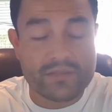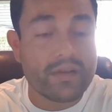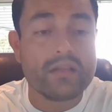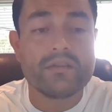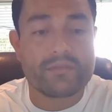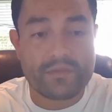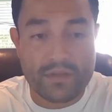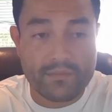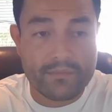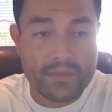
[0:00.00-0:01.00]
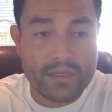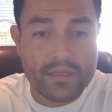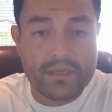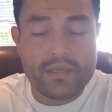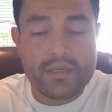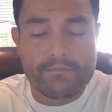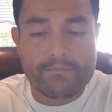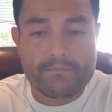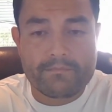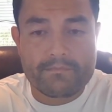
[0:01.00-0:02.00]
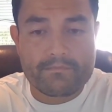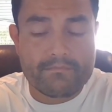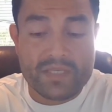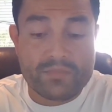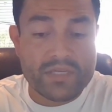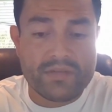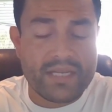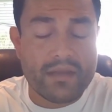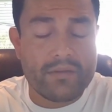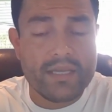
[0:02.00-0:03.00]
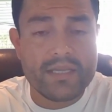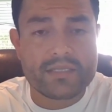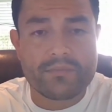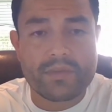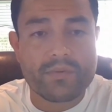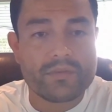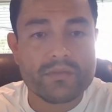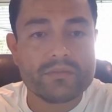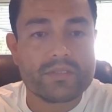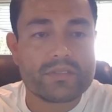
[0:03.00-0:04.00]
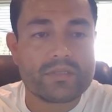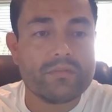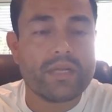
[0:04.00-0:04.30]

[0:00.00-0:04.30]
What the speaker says: volumes for them, especially nowadays. If people don't